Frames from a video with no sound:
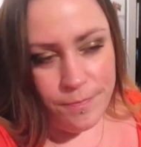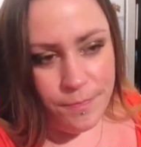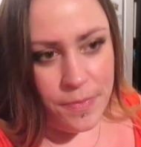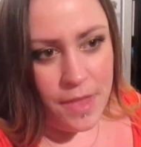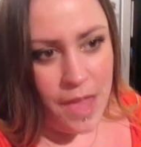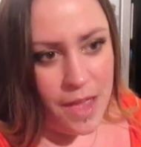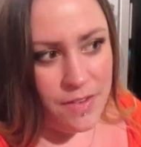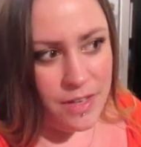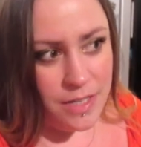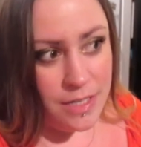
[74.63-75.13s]

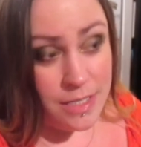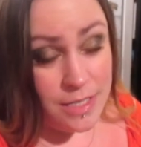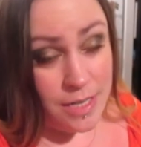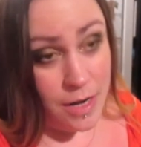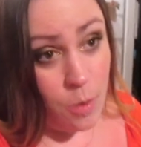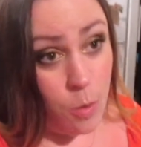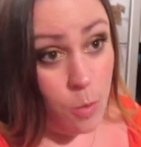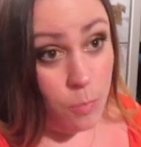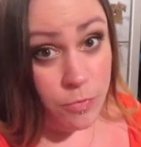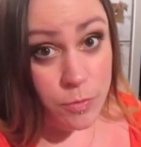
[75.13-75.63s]
having to stay
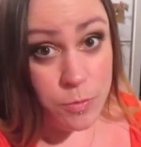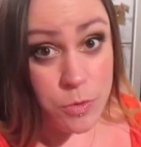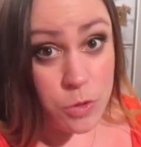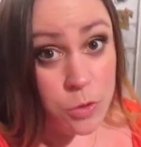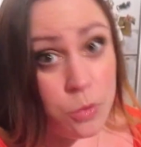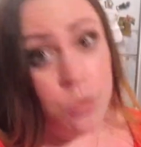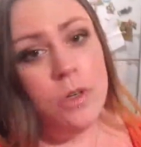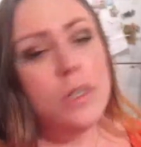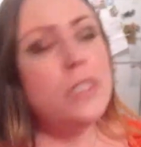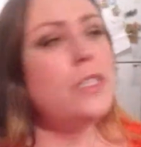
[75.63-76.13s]
home from
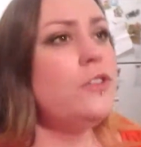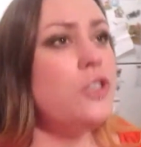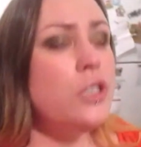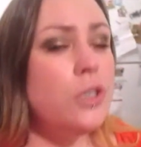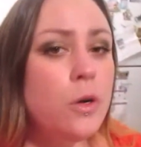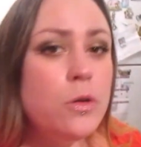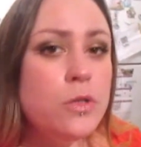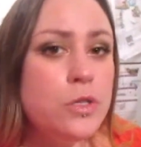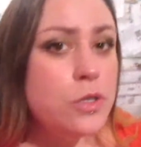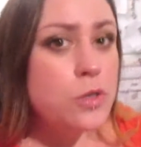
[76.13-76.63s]
school, because if she goes to